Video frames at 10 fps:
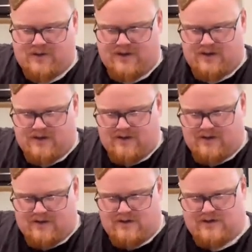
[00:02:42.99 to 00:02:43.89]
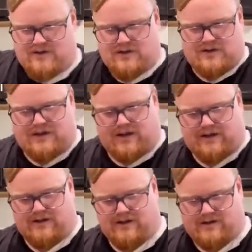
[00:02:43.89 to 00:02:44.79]
it just like
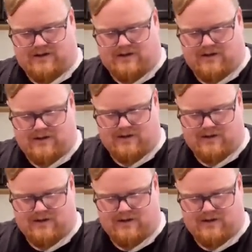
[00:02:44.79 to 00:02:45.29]
this.